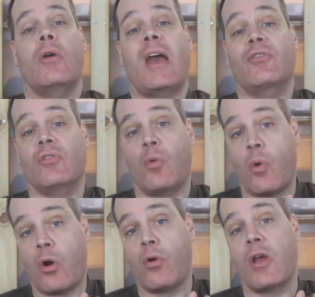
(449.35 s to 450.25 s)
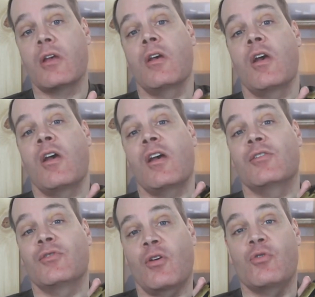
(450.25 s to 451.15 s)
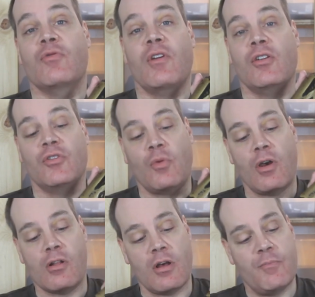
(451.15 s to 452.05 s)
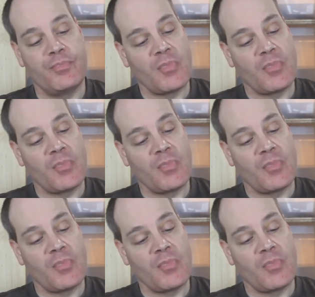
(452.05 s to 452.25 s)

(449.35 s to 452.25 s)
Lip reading: Casiquiare in southern Venezuela.